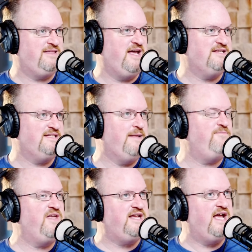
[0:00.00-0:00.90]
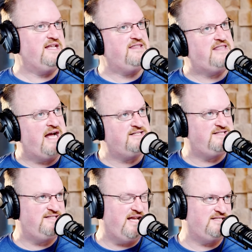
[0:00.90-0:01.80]
about that is that, again, that
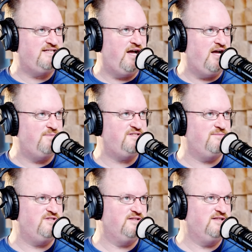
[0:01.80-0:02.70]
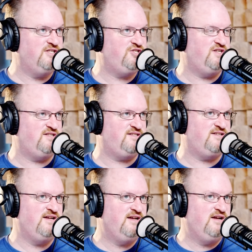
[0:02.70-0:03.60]
sets up some
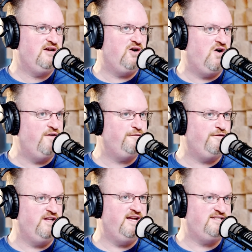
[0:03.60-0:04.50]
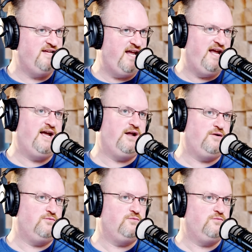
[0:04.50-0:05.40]
delicious conflict
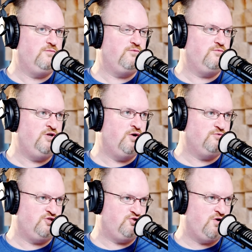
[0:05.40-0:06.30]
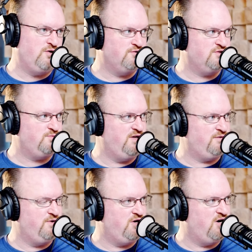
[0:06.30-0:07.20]
and, you know, struggles
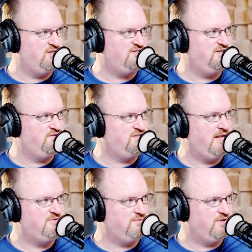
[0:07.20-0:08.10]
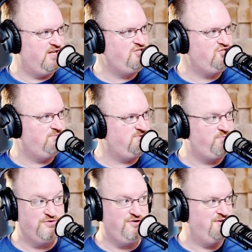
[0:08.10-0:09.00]
with regards to different types of relationships,
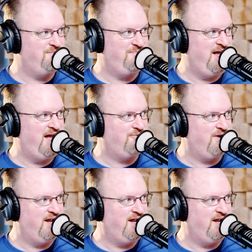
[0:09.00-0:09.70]
both good and bad,